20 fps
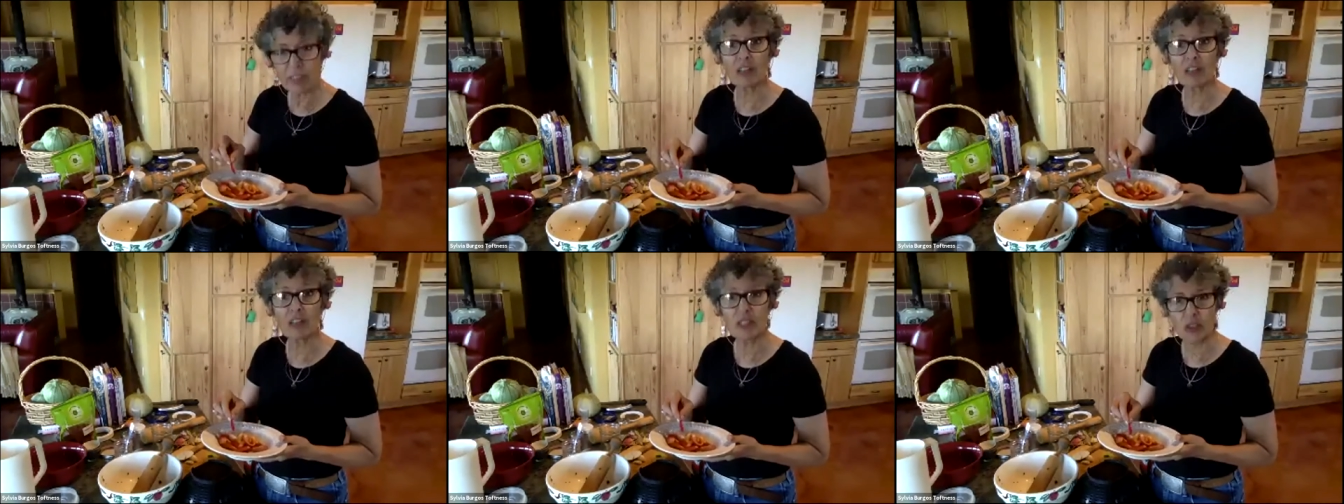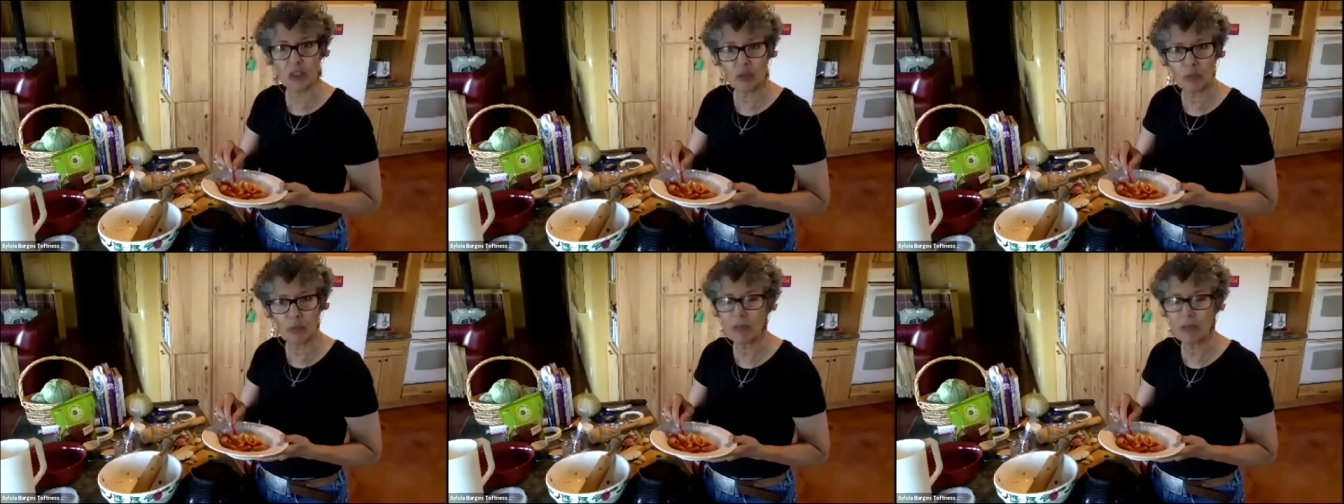a
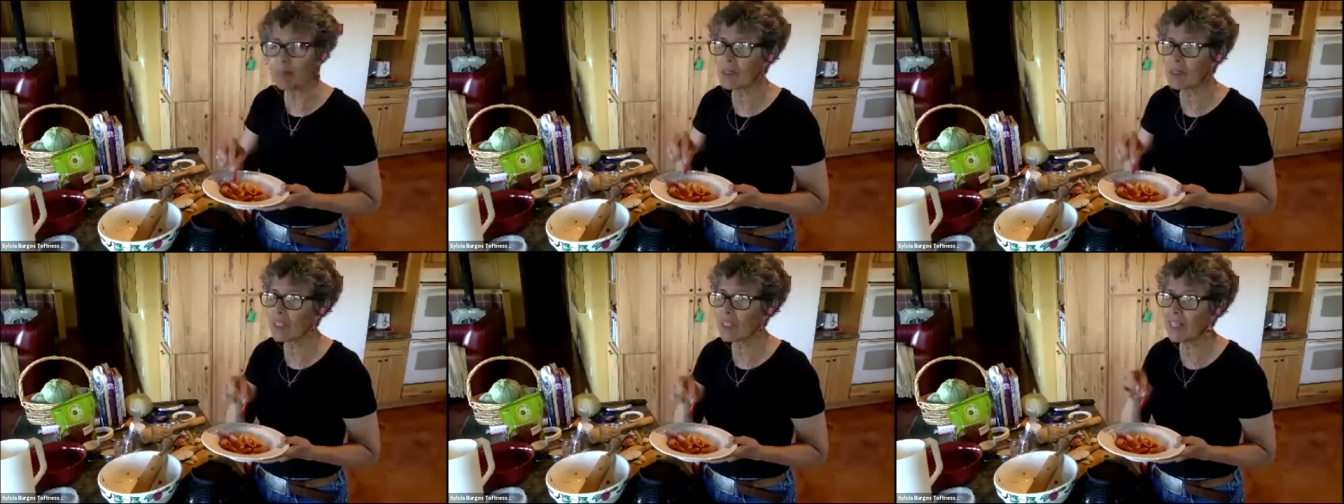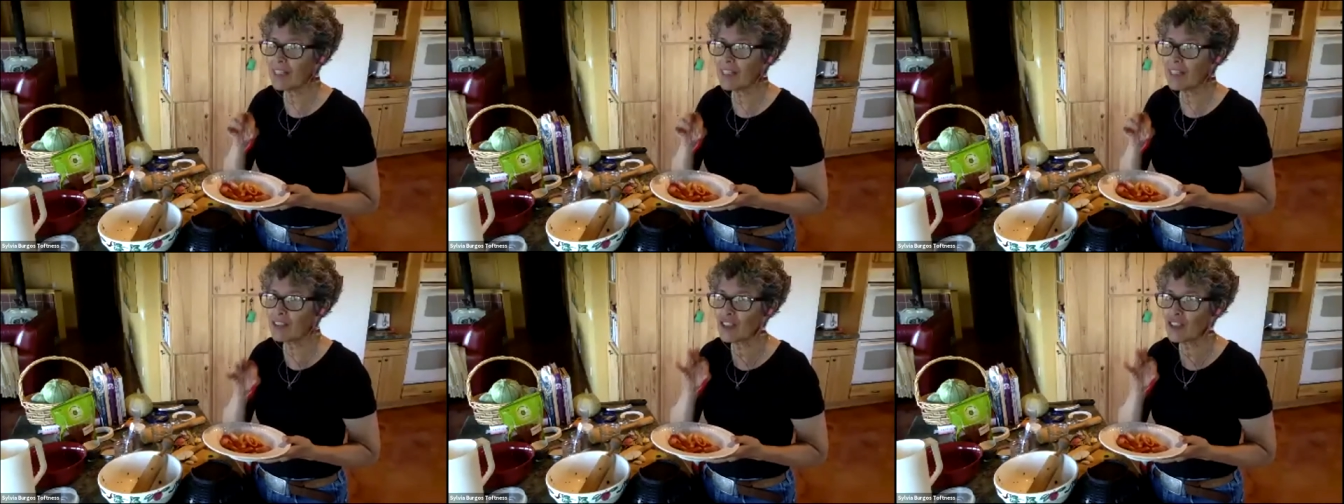little bit, but
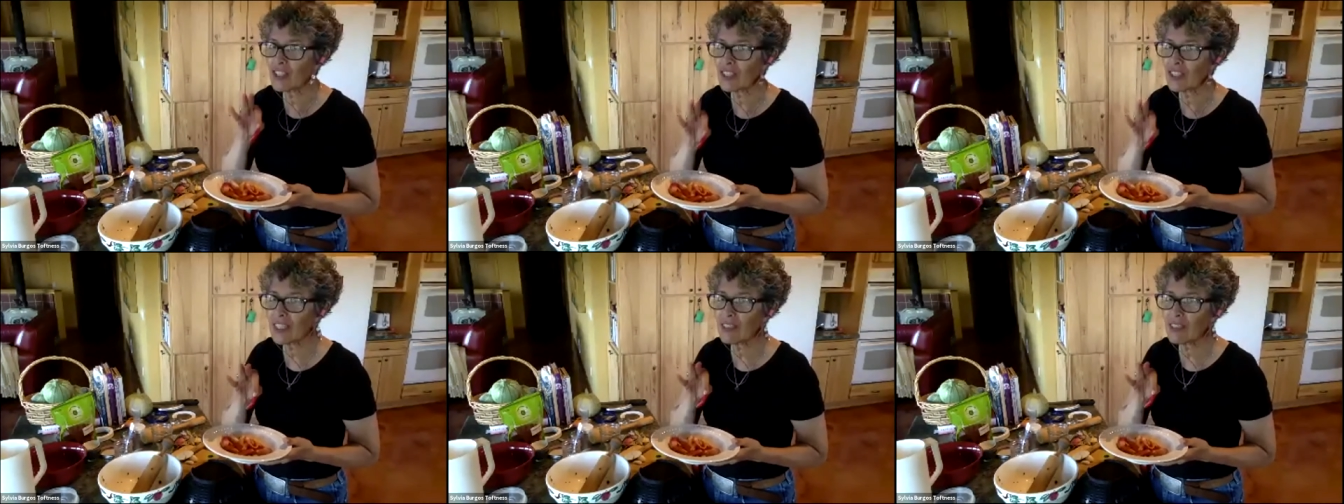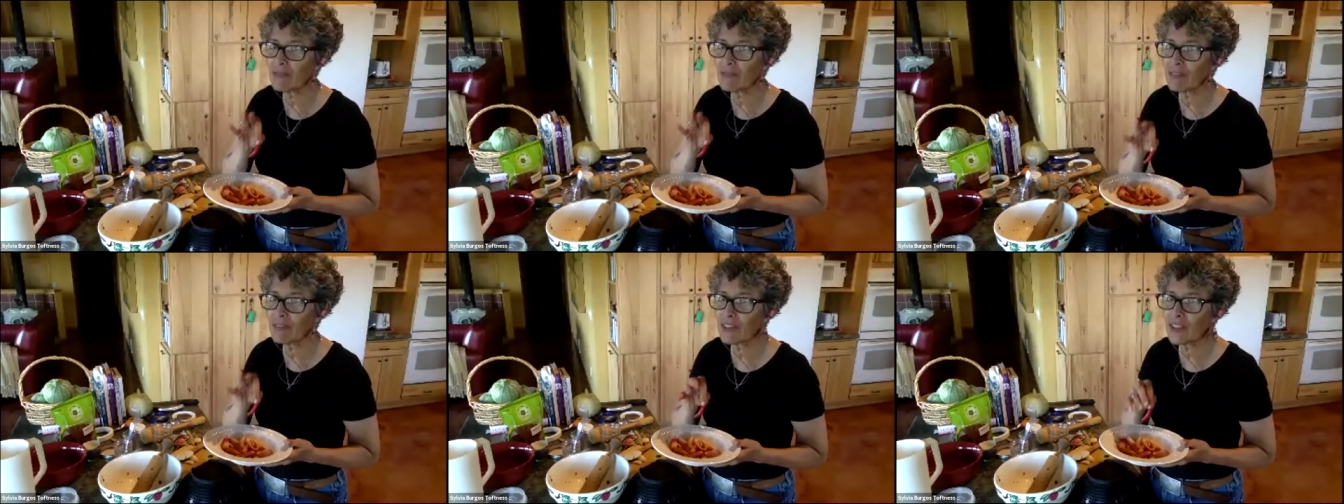again, just that
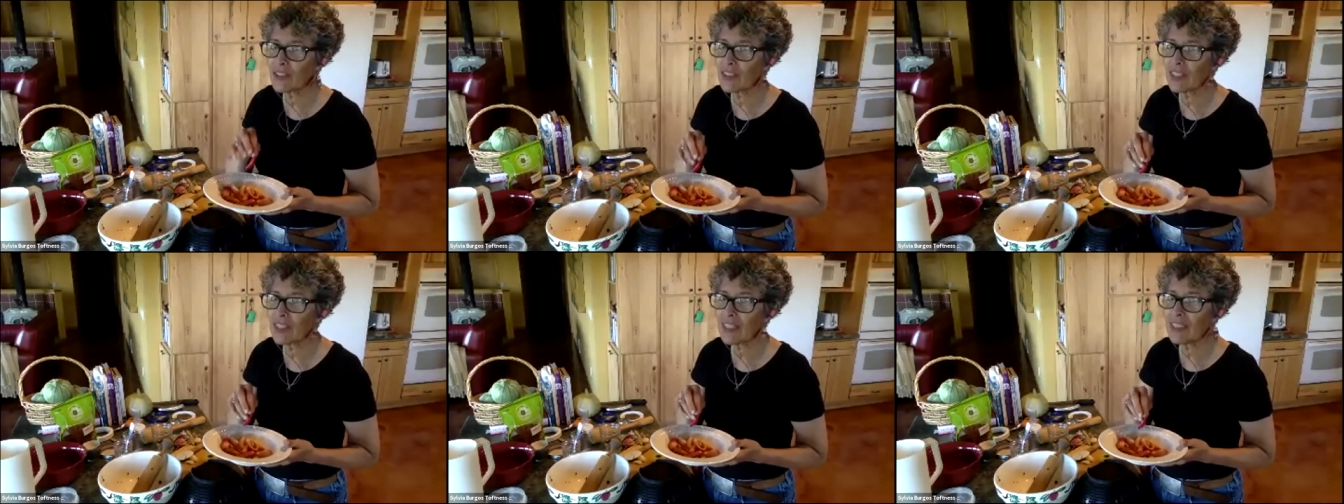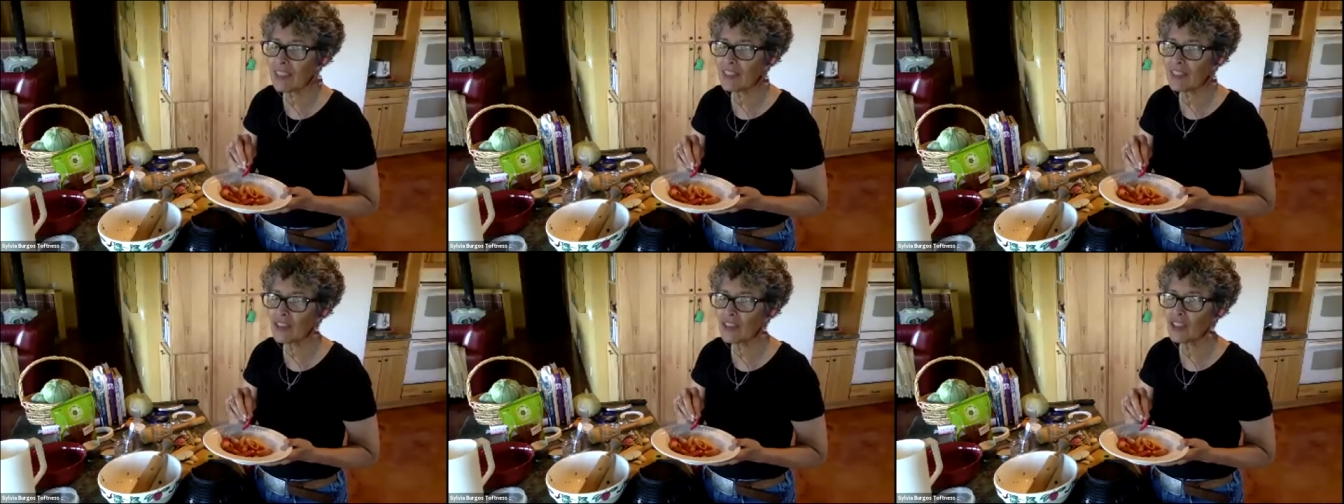first
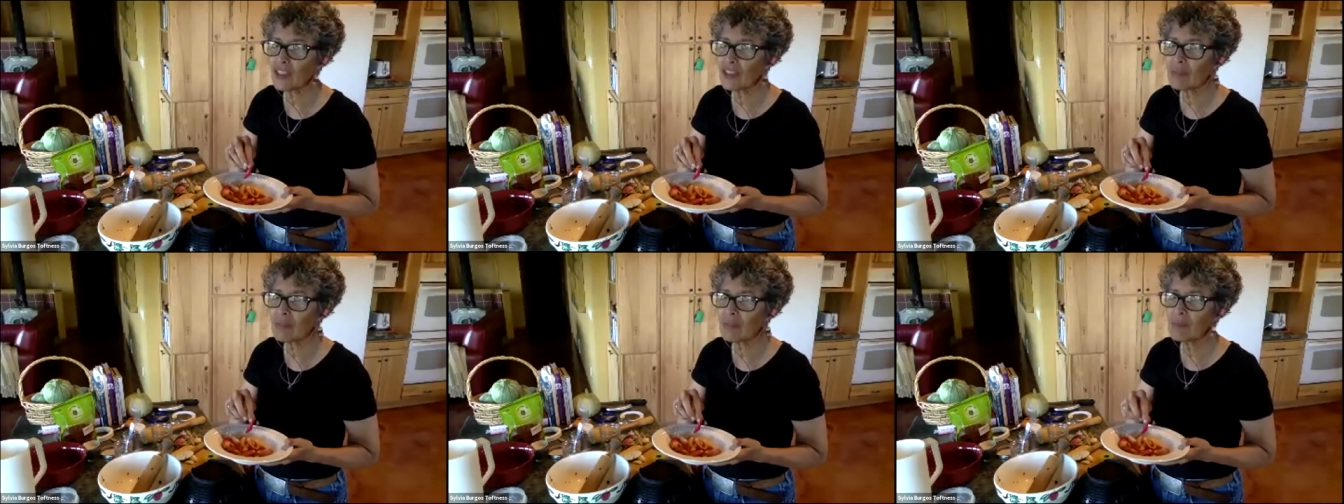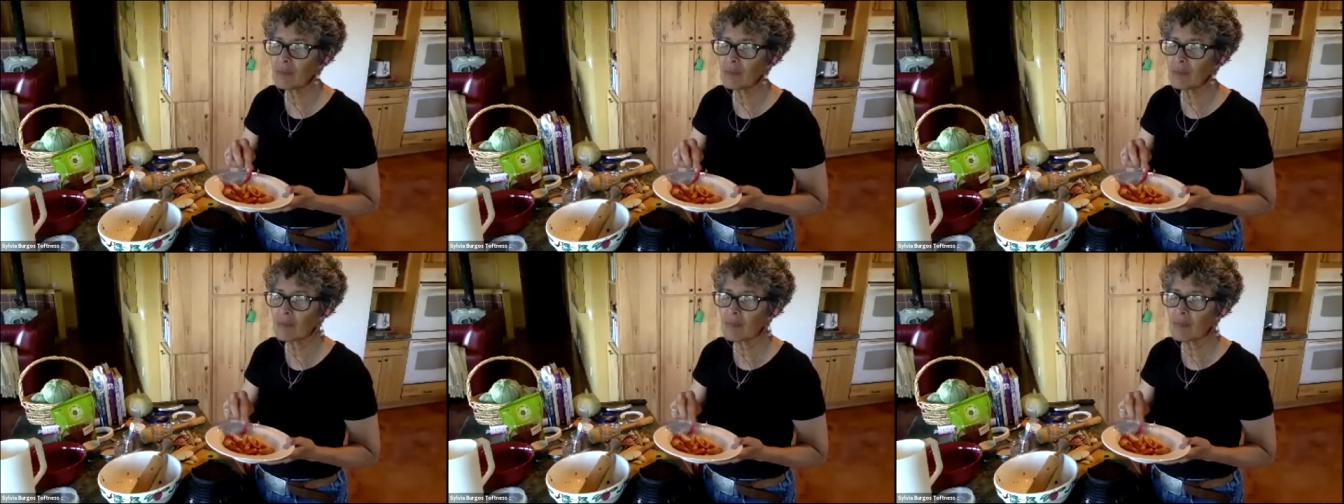stage.
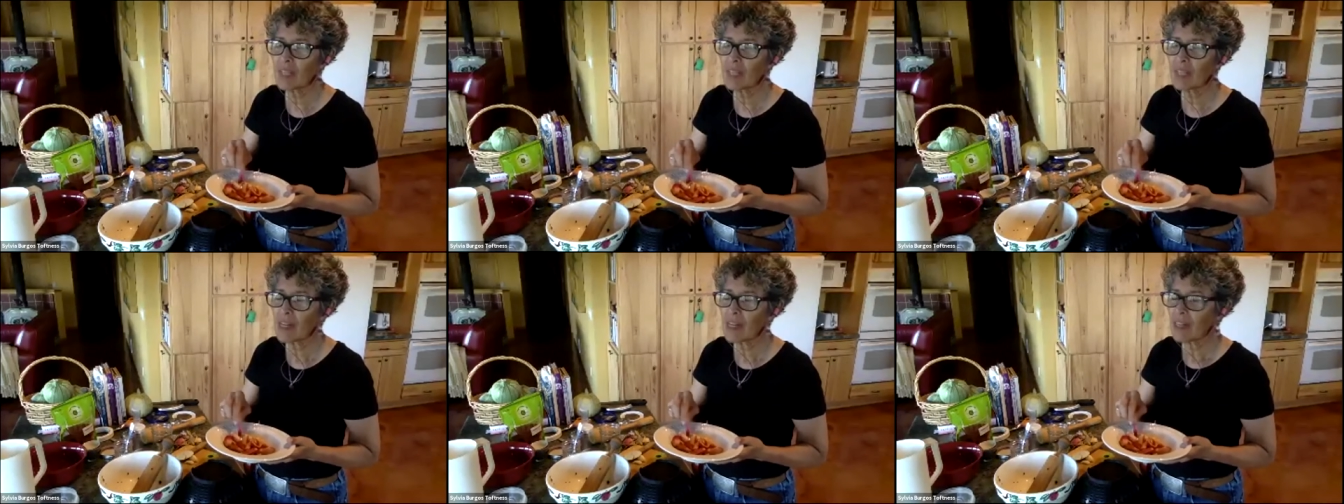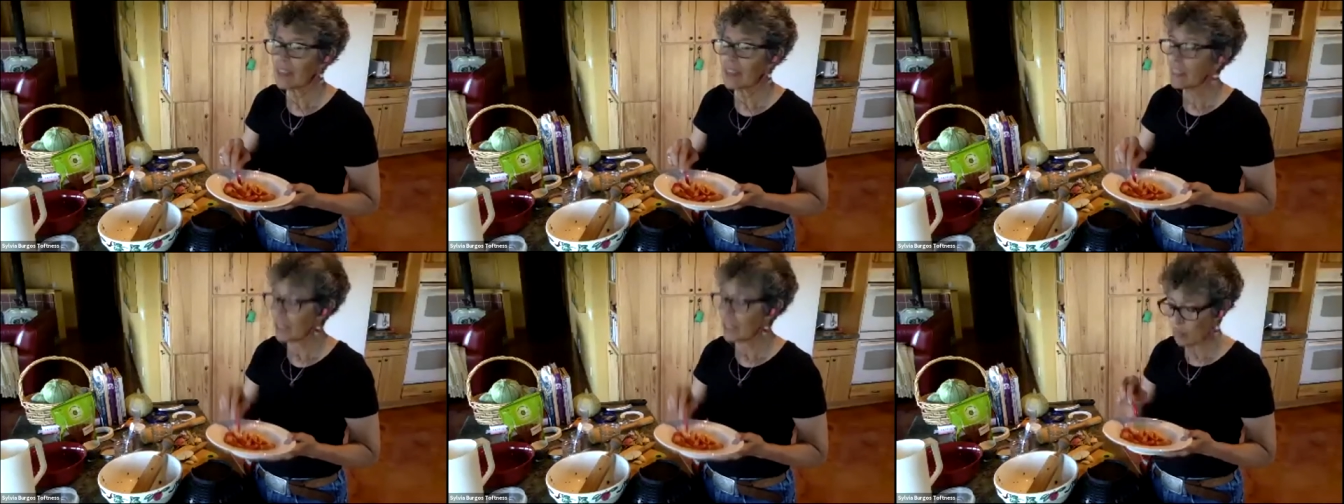
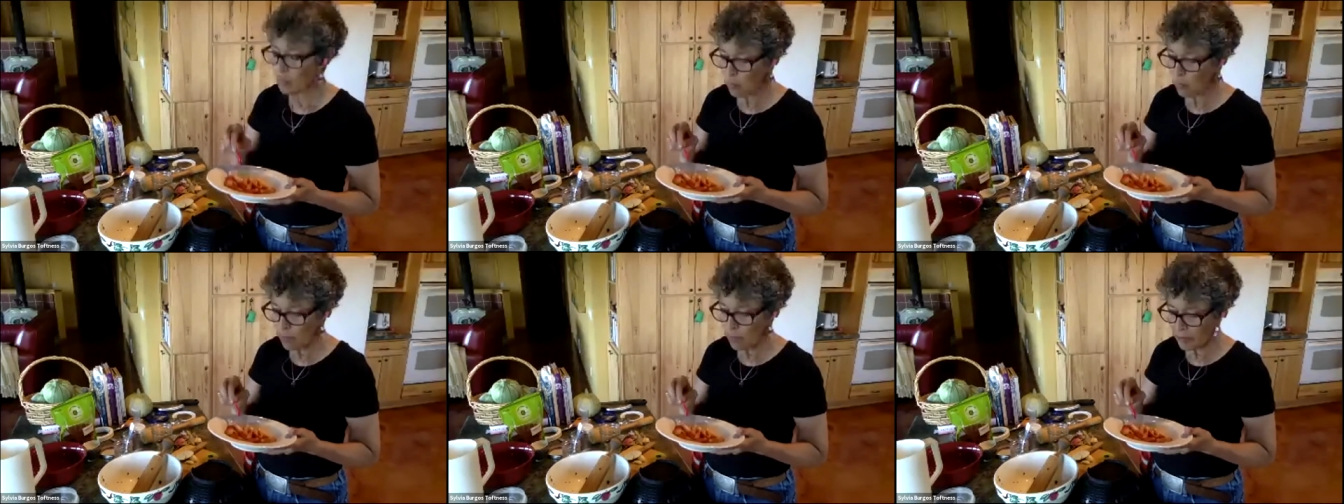It